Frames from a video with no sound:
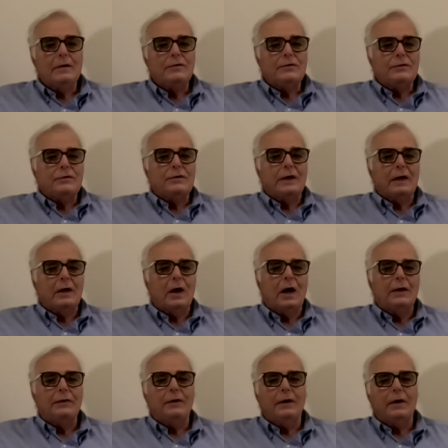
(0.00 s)
As soon as I
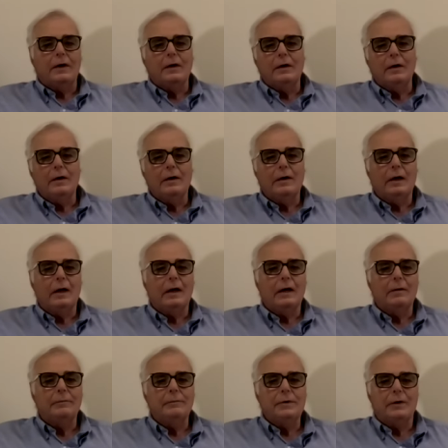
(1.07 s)
got there,
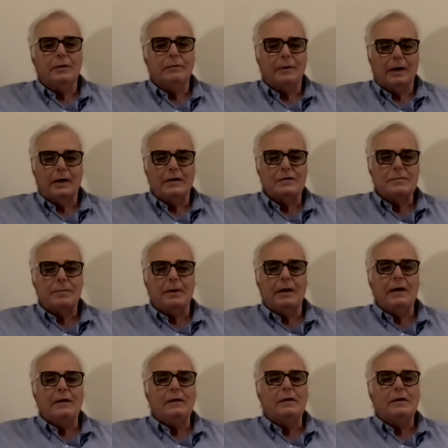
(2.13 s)
uh, you know, I
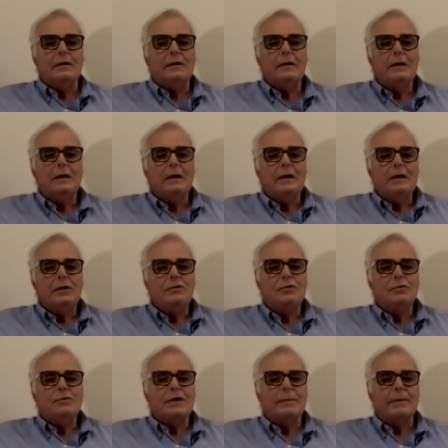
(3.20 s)
explained the
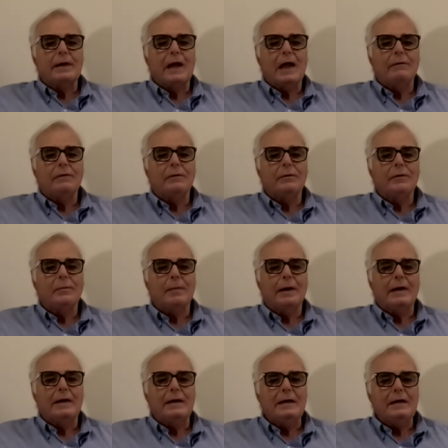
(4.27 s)
issues I've been having with
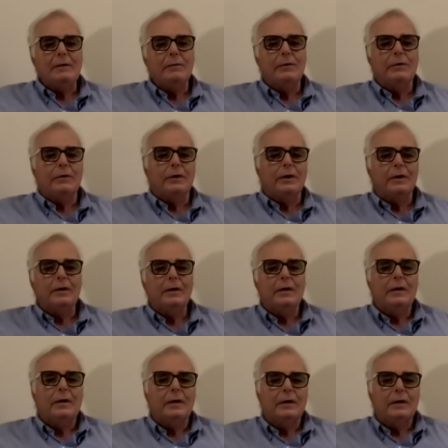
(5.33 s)
my knee, with the,
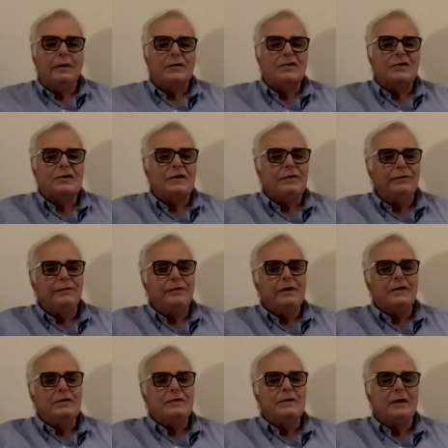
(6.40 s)
the
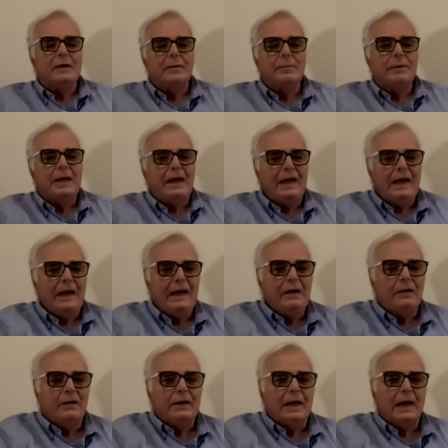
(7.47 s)
stiffness and the pain
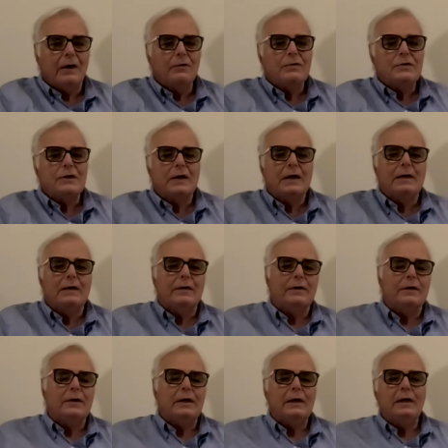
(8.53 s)
on the outside of
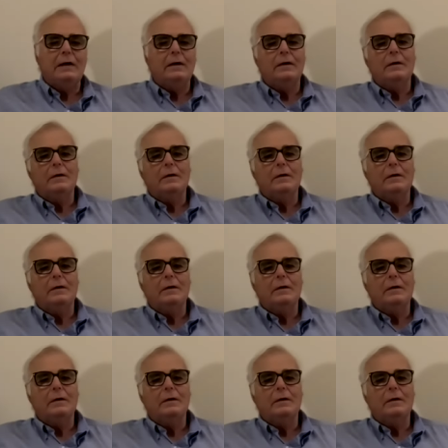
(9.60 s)
the knee.